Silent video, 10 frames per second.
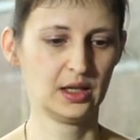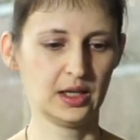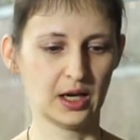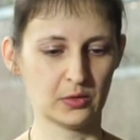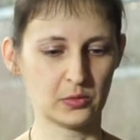
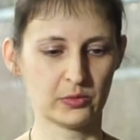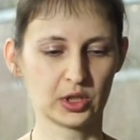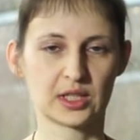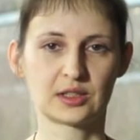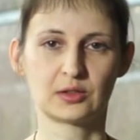Now,
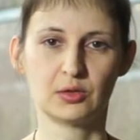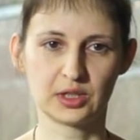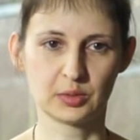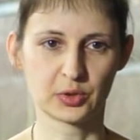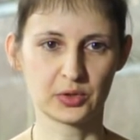what does the
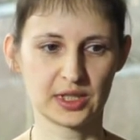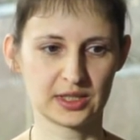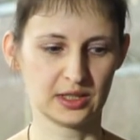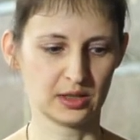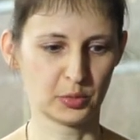coating process
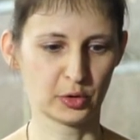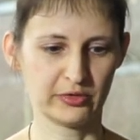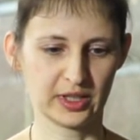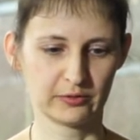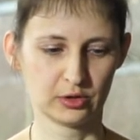in the
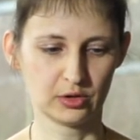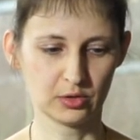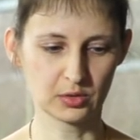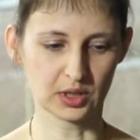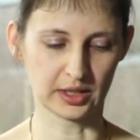perfect world
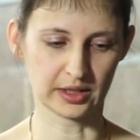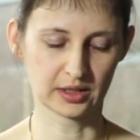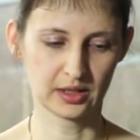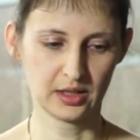look like?